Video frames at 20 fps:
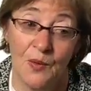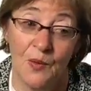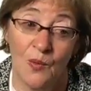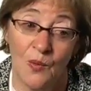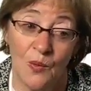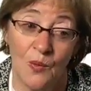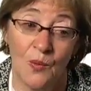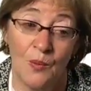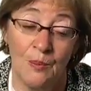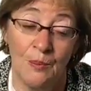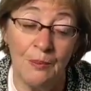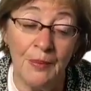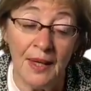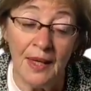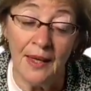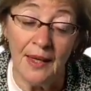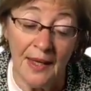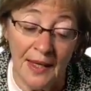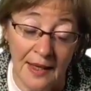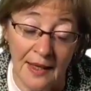
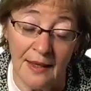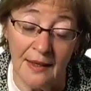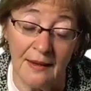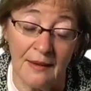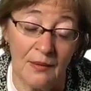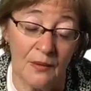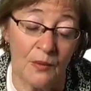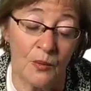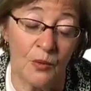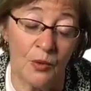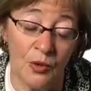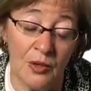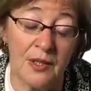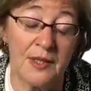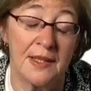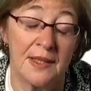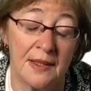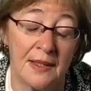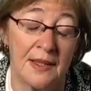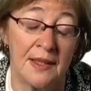been in,
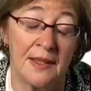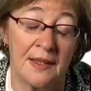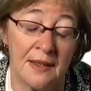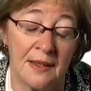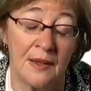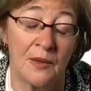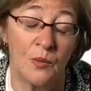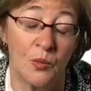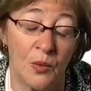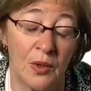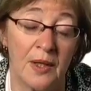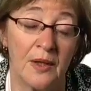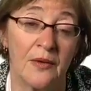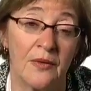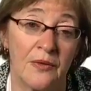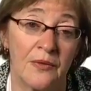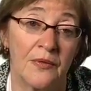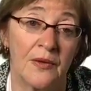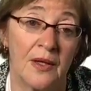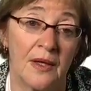worked in, and
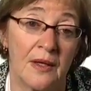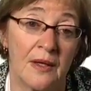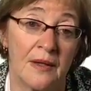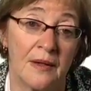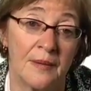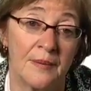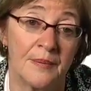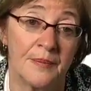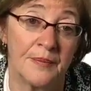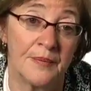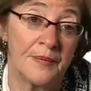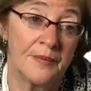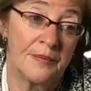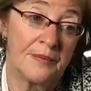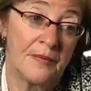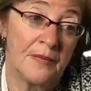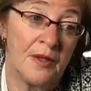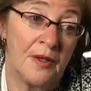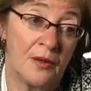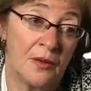with, um,
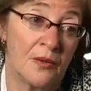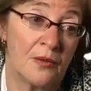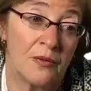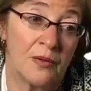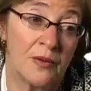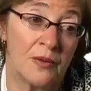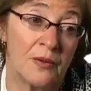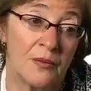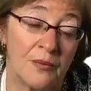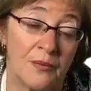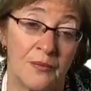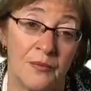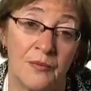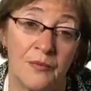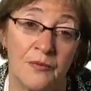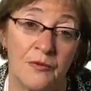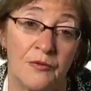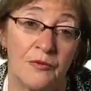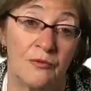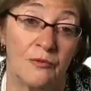you know, the
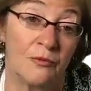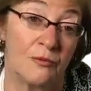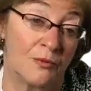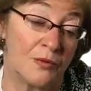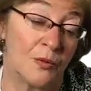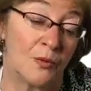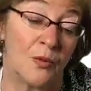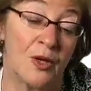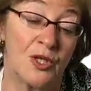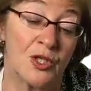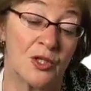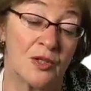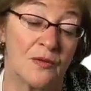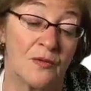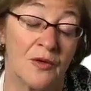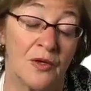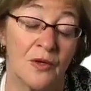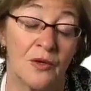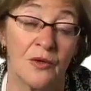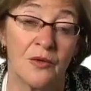the wretched
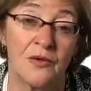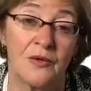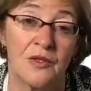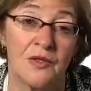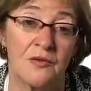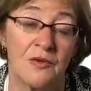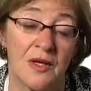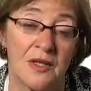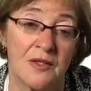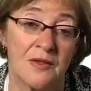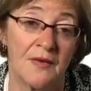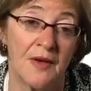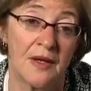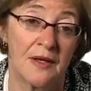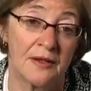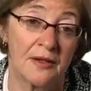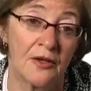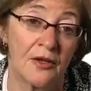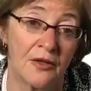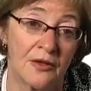of the earth, as Frantz
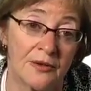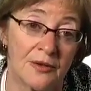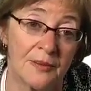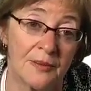Fanon called